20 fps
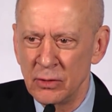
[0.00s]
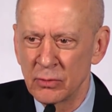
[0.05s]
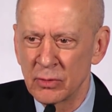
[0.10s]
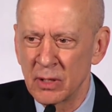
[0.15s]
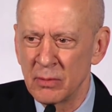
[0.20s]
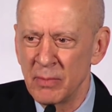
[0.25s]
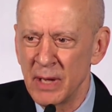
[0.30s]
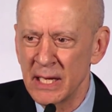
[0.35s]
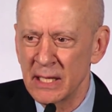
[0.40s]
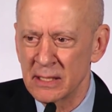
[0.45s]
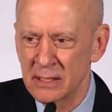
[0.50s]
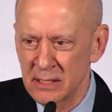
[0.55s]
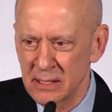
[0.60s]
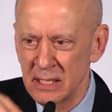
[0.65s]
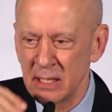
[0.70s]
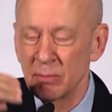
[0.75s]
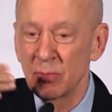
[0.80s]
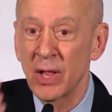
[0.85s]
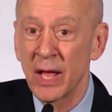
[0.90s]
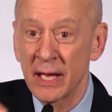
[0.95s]
you could make it
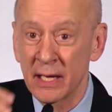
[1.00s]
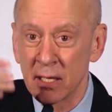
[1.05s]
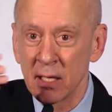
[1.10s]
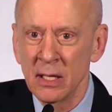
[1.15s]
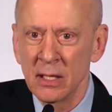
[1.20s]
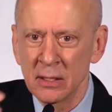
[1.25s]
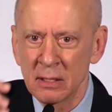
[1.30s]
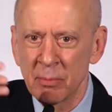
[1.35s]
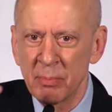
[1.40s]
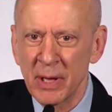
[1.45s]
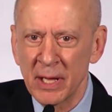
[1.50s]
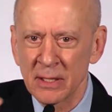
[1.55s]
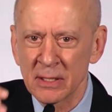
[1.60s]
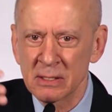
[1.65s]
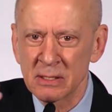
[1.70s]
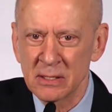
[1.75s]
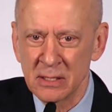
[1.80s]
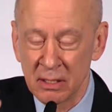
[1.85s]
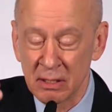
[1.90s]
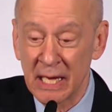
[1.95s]
seem like the
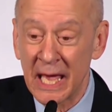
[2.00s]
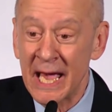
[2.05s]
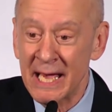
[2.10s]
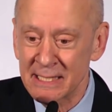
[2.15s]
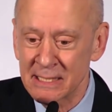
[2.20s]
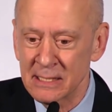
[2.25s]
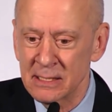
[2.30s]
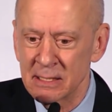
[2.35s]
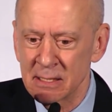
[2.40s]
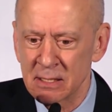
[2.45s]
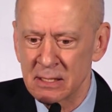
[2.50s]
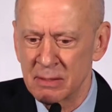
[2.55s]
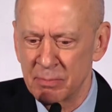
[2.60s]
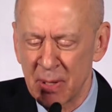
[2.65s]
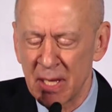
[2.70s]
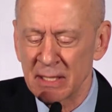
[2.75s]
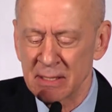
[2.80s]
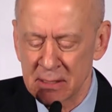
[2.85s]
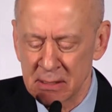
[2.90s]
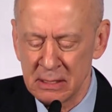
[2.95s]
Gazans, the
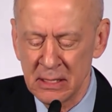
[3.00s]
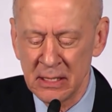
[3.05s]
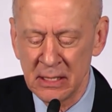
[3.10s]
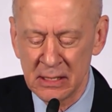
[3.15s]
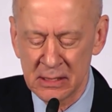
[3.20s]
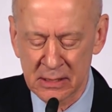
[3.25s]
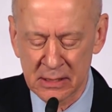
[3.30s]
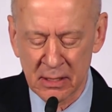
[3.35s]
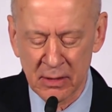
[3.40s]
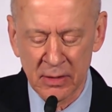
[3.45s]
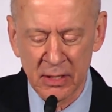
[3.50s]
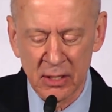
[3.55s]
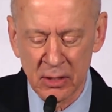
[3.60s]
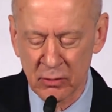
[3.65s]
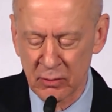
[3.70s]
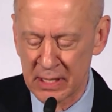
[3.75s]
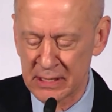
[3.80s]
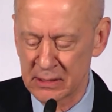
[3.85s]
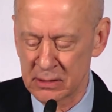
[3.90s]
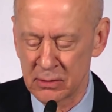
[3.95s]
Palestinians, are the
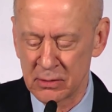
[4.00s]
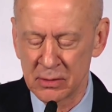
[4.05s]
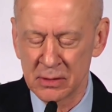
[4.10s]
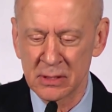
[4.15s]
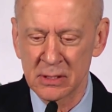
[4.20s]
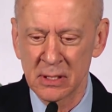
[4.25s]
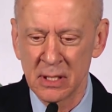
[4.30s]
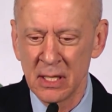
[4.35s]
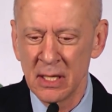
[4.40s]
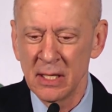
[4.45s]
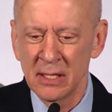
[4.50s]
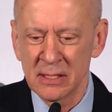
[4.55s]
aggressors.